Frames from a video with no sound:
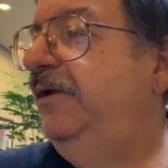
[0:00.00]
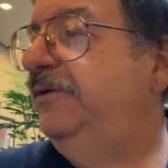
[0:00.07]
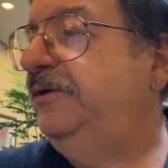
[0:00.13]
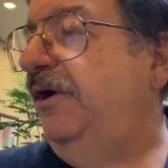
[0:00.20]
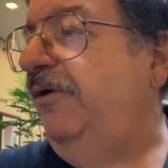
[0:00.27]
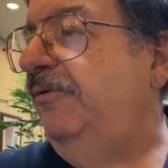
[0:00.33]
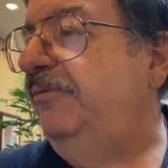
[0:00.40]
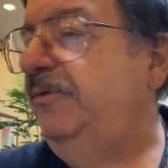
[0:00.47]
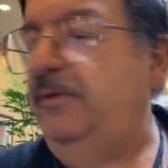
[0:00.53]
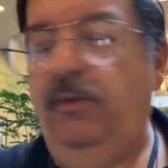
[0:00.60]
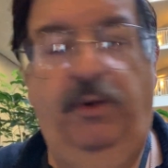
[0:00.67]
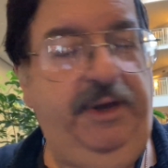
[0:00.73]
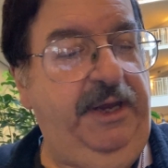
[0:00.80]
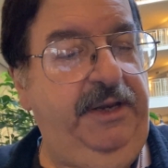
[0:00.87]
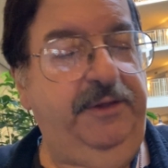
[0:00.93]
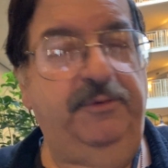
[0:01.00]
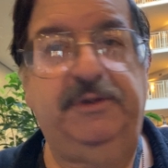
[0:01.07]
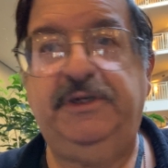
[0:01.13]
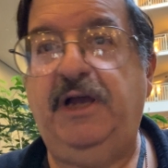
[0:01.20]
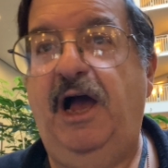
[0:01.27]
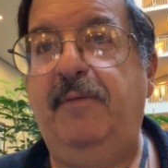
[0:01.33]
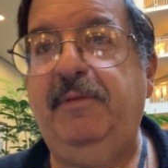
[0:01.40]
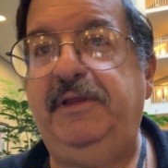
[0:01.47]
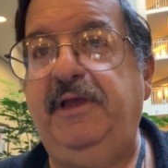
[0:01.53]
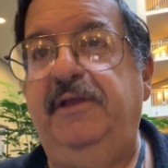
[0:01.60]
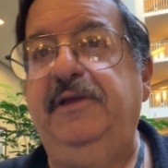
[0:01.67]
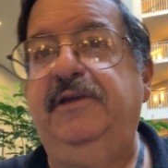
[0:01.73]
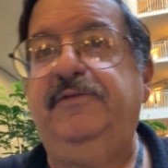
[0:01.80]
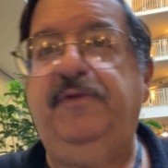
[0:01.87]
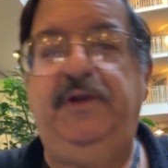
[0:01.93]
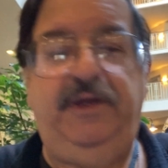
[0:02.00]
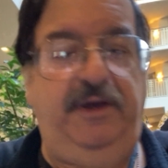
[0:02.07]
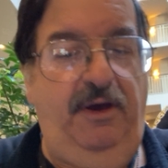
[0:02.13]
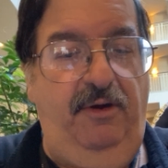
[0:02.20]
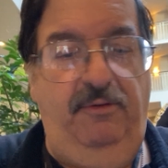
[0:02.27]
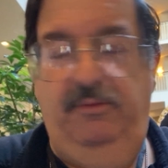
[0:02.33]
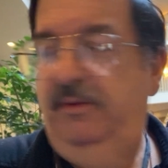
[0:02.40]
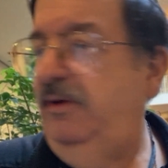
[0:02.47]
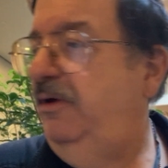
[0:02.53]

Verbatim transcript: So all you gotta do is comment on this video